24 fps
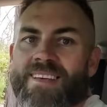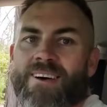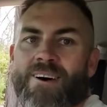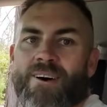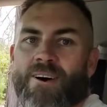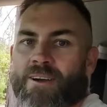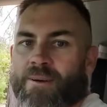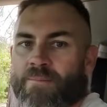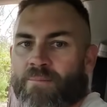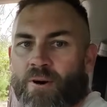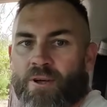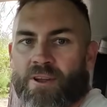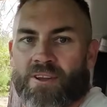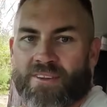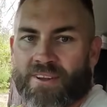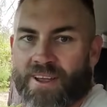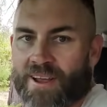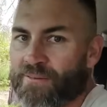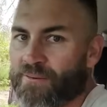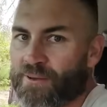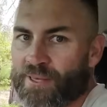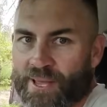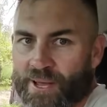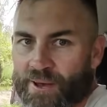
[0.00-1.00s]
I can monitor
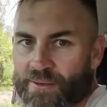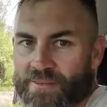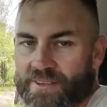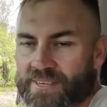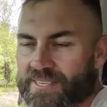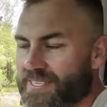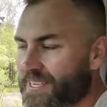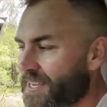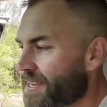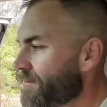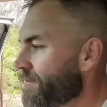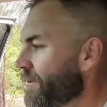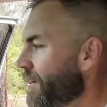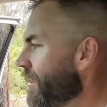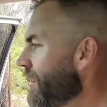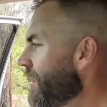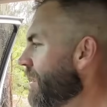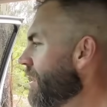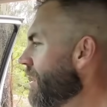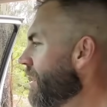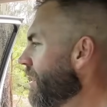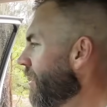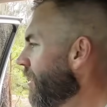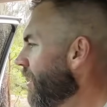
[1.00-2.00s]
everything on this thing, but
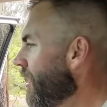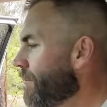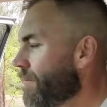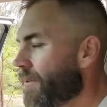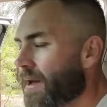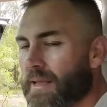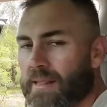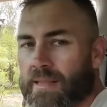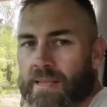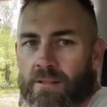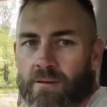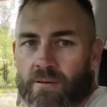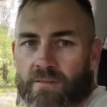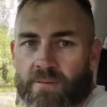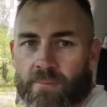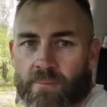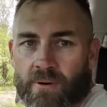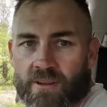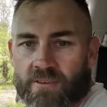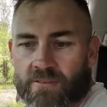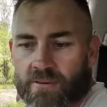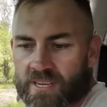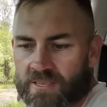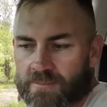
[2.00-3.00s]
I mainly look for
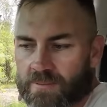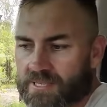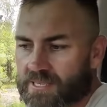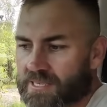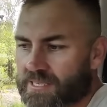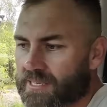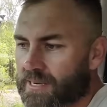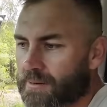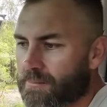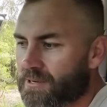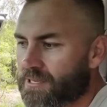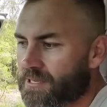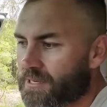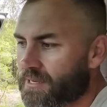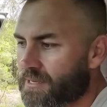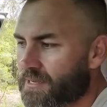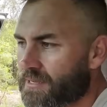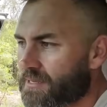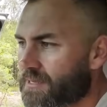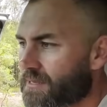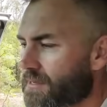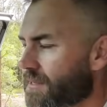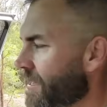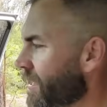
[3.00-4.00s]
my transmission
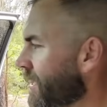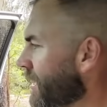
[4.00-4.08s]
temperatures,